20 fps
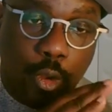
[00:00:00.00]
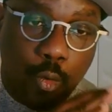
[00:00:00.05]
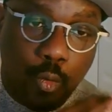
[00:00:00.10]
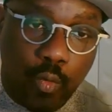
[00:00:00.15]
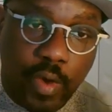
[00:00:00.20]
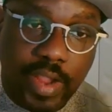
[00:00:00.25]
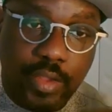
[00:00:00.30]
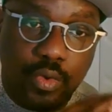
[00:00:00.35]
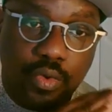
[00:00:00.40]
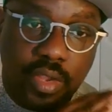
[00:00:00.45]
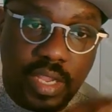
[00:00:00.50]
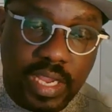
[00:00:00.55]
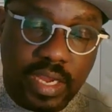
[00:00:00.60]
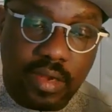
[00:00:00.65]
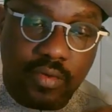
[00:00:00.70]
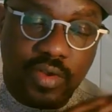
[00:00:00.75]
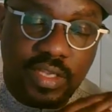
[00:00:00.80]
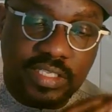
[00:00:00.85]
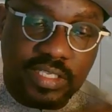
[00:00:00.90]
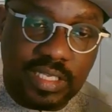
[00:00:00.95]
When you
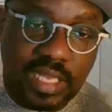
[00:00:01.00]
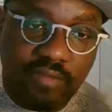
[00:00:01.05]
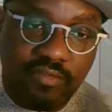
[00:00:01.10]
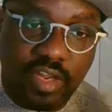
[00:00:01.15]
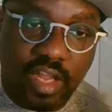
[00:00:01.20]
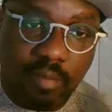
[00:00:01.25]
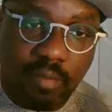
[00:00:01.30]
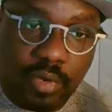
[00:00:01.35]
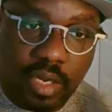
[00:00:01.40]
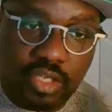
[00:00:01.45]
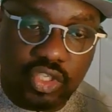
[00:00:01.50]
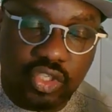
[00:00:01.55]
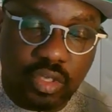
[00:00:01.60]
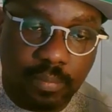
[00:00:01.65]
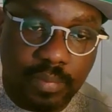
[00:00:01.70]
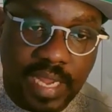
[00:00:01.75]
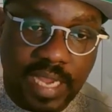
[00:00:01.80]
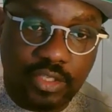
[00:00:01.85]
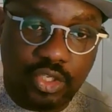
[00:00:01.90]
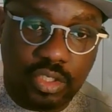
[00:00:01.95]
increase the level of blood
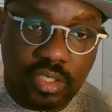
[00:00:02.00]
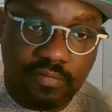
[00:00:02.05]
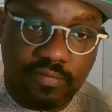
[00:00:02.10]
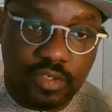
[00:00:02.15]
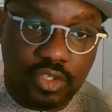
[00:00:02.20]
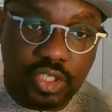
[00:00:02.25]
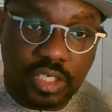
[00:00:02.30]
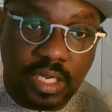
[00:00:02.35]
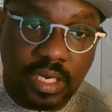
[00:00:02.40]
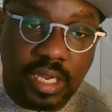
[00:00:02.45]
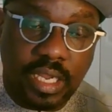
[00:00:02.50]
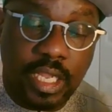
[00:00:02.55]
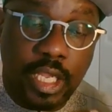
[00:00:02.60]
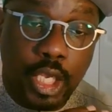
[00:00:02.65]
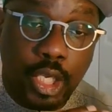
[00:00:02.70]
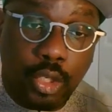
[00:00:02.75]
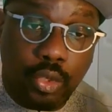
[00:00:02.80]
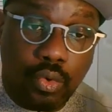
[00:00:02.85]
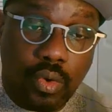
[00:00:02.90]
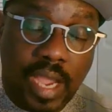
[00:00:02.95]
supply to the vagina,
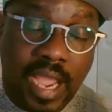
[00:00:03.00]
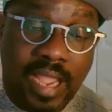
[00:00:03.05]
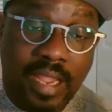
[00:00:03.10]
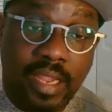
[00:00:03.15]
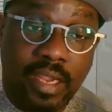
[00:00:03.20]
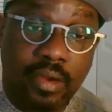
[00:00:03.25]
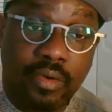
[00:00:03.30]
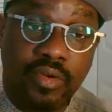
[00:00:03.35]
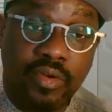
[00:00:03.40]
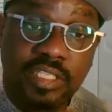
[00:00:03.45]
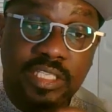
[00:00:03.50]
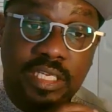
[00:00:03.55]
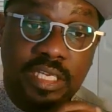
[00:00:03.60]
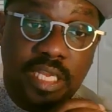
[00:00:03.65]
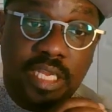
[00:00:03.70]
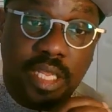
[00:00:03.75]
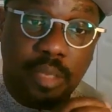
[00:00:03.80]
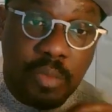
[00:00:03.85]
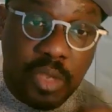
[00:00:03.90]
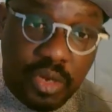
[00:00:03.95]
you are increasing
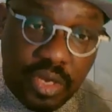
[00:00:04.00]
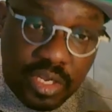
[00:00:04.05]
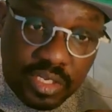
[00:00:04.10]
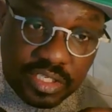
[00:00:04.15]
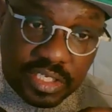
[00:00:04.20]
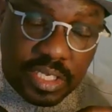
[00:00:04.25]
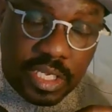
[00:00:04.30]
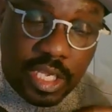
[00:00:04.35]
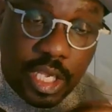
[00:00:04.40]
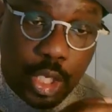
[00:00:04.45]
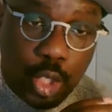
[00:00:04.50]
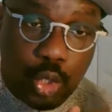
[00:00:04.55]
the immunity.